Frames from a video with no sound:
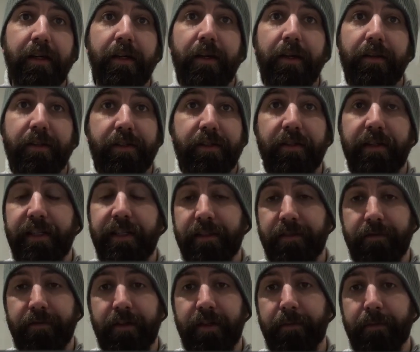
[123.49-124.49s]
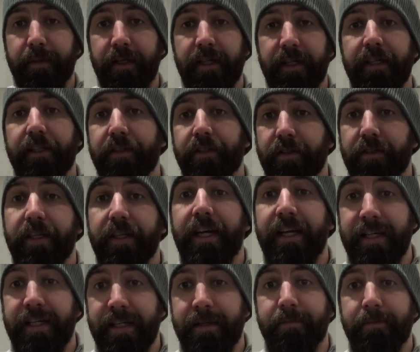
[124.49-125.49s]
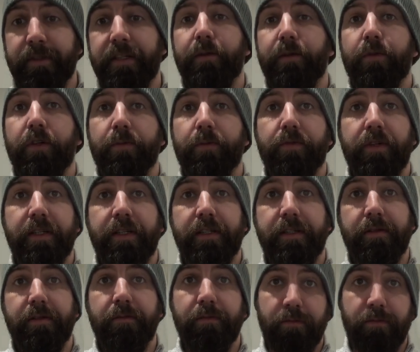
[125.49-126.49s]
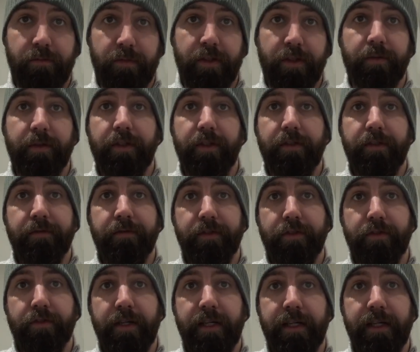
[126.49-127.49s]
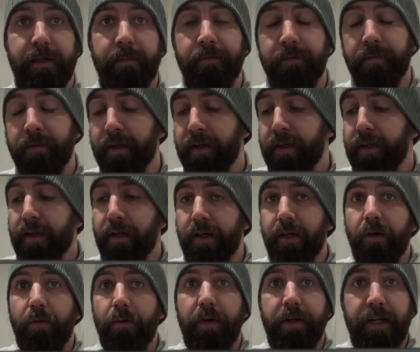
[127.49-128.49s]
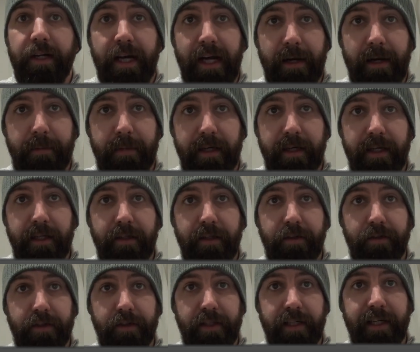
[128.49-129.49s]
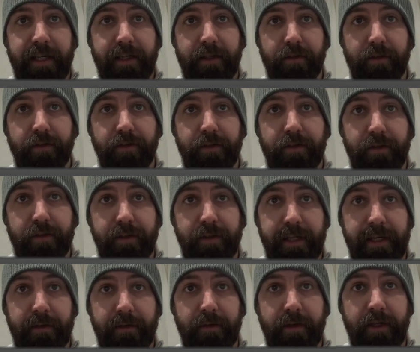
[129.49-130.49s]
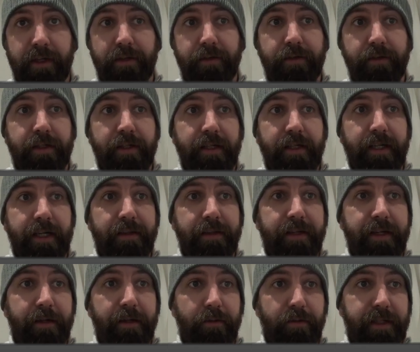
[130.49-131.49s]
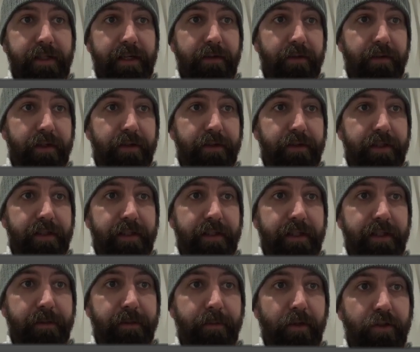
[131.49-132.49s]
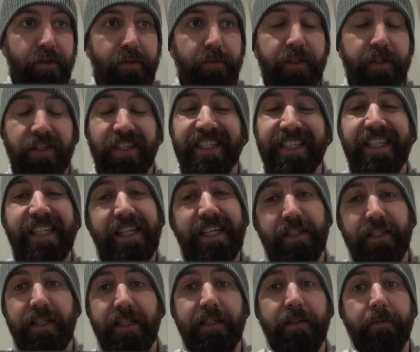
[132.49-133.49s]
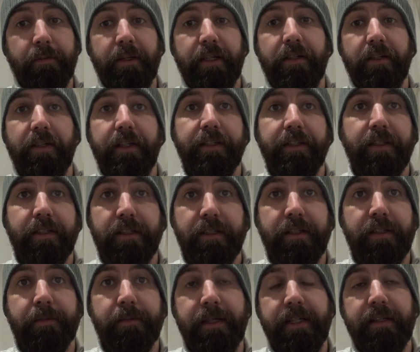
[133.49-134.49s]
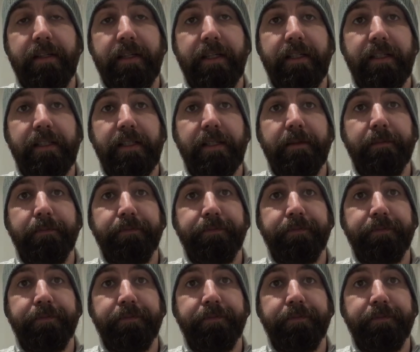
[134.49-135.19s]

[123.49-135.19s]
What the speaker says: the site isn't very big, it's just an empty WordPress which we're using for training. When you're happy, you just click on download, and then it will download in the bottom, which I did actually a little bit earlier just to speed things up.